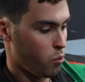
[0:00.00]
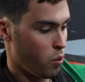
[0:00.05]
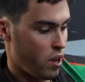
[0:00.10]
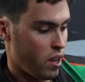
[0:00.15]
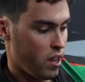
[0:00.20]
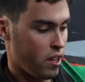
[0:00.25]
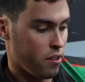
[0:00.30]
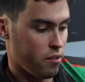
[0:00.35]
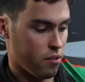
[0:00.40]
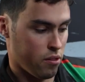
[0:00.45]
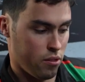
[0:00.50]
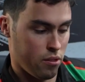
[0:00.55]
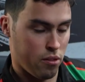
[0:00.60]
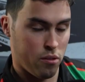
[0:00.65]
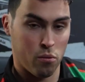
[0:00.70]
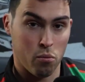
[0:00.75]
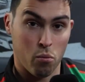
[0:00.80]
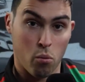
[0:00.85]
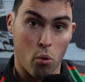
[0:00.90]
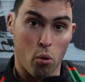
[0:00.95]
where
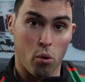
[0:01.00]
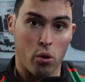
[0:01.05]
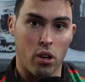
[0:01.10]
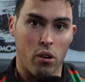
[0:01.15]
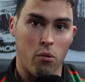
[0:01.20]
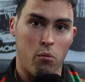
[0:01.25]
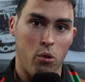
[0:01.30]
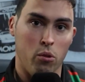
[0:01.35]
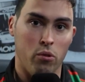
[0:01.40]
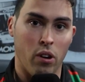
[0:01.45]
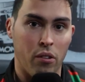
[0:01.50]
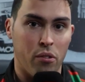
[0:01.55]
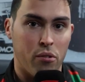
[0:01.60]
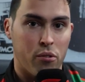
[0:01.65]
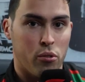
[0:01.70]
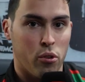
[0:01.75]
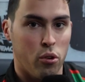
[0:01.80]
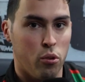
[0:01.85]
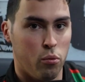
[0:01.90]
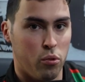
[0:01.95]
the water will run
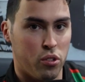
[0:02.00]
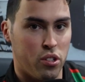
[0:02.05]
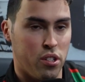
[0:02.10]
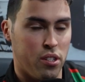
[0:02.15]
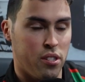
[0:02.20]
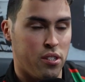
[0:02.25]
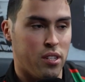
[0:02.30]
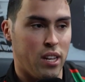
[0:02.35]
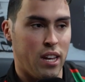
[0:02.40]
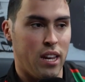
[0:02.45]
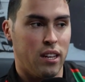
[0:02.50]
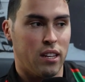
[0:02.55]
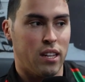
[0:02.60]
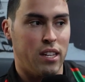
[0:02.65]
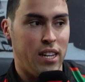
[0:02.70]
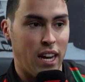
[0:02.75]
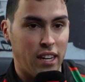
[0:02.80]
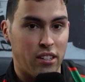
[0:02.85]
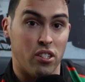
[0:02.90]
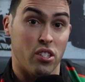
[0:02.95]
through, which is
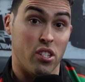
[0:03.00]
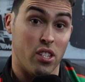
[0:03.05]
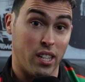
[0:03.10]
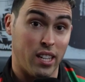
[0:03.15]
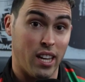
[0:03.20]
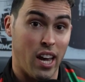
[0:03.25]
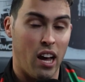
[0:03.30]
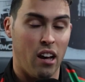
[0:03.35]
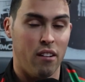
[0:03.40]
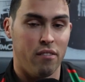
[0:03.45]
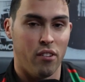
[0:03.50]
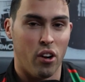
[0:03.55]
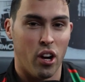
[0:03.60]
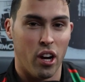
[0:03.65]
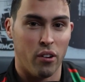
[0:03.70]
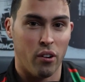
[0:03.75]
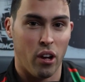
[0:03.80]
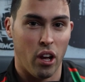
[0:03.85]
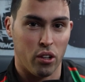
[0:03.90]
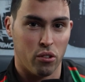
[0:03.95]
connected to the car
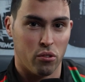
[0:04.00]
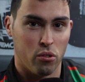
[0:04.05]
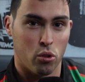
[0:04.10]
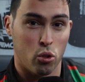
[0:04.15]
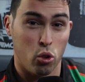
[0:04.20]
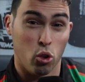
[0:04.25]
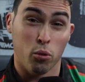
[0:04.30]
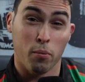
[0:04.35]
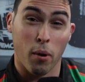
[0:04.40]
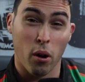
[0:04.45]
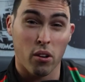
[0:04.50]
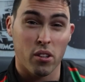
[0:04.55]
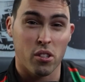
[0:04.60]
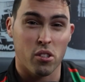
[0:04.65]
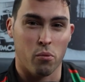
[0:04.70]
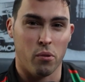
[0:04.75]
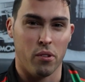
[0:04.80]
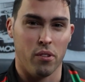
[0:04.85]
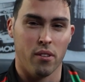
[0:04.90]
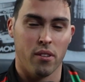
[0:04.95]
via a cool
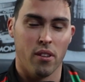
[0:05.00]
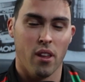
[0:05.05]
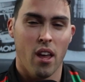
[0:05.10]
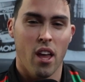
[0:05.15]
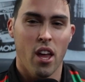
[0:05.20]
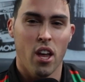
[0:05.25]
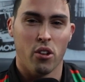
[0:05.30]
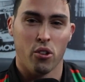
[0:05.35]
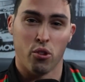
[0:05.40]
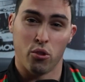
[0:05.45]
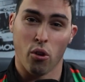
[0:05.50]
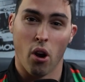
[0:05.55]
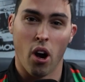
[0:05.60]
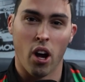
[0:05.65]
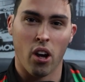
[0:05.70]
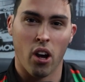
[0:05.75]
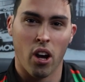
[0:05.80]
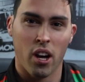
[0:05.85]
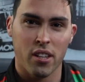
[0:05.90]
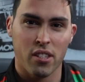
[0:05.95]
box with
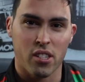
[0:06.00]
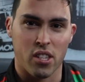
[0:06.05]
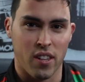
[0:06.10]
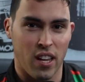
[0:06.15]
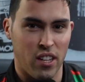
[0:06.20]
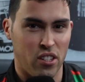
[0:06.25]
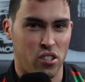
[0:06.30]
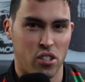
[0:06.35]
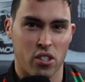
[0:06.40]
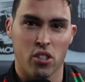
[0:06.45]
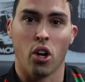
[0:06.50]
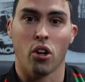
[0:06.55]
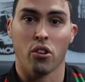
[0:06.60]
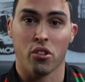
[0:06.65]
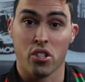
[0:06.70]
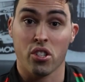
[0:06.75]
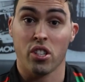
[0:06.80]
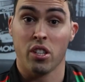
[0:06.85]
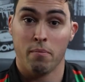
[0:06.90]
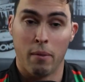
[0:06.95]
dry ice, so that just
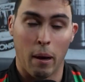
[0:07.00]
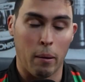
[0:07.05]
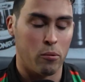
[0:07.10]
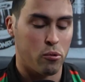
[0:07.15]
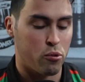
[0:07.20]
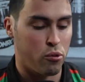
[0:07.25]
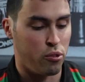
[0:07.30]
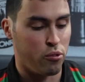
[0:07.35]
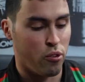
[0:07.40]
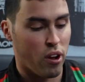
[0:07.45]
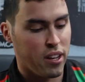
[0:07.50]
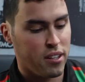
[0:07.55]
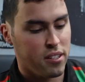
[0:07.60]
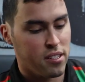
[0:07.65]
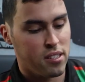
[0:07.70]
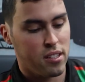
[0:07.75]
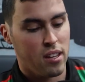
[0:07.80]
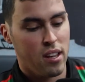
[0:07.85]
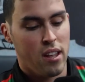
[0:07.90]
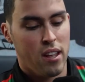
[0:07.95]
constantly pumps through the
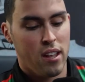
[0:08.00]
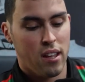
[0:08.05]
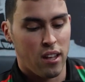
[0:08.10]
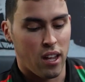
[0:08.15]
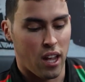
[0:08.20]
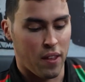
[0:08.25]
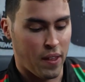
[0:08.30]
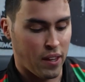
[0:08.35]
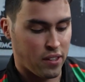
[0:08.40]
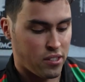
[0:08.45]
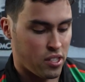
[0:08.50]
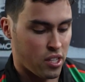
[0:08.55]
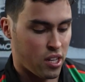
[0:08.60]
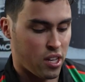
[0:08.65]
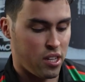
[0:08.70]
race. And that's the